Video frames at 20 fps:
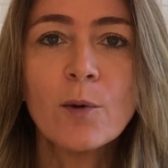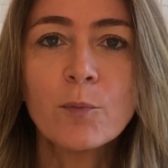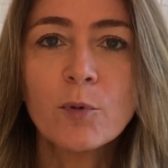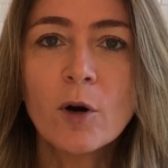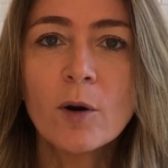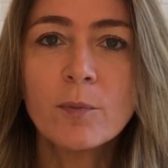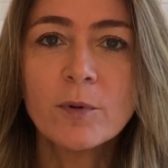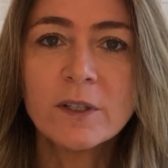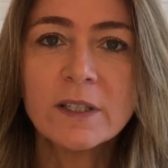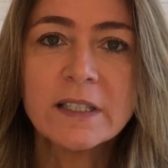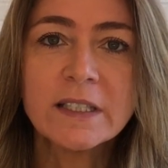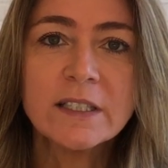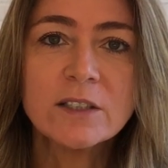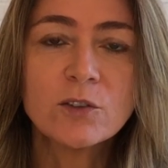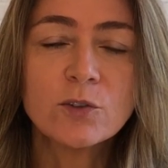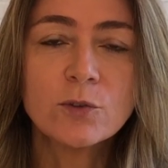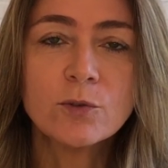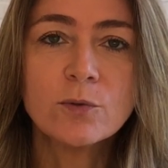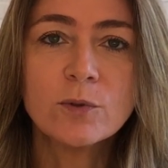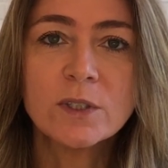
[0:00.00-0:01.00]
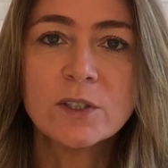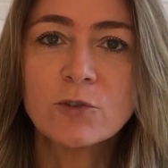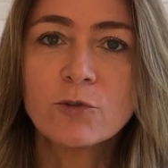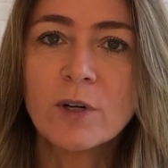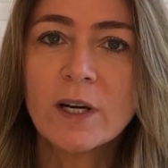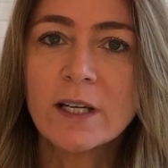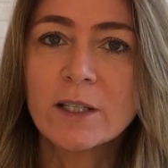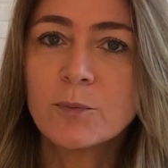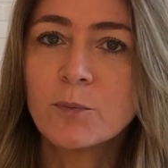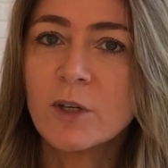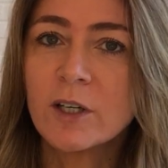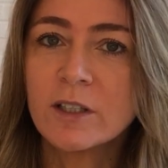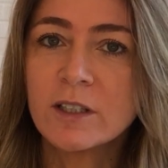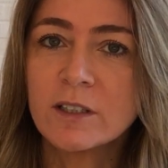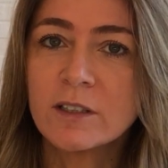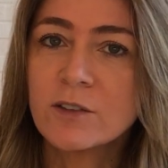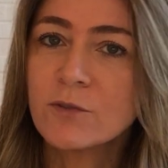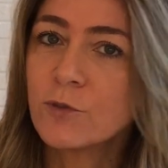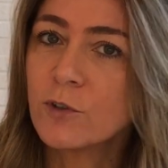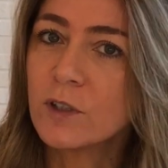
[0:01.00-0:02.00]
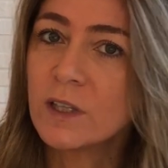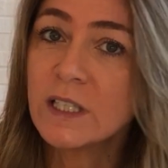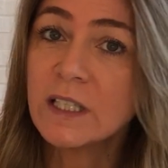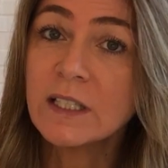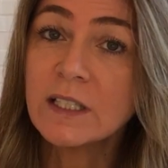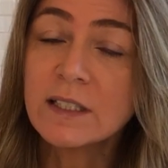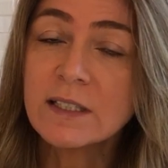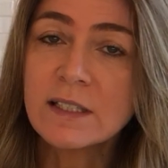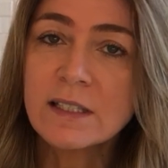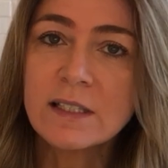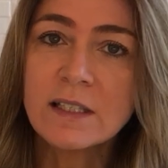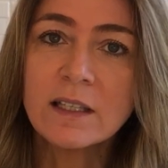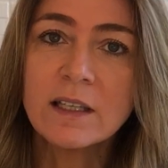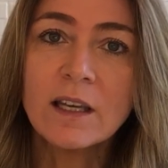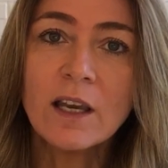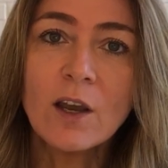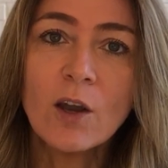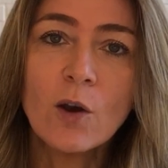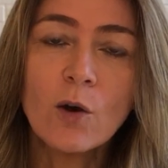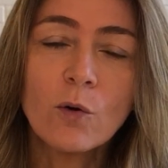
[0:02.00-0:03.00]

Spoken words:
properly to attract parties for leniency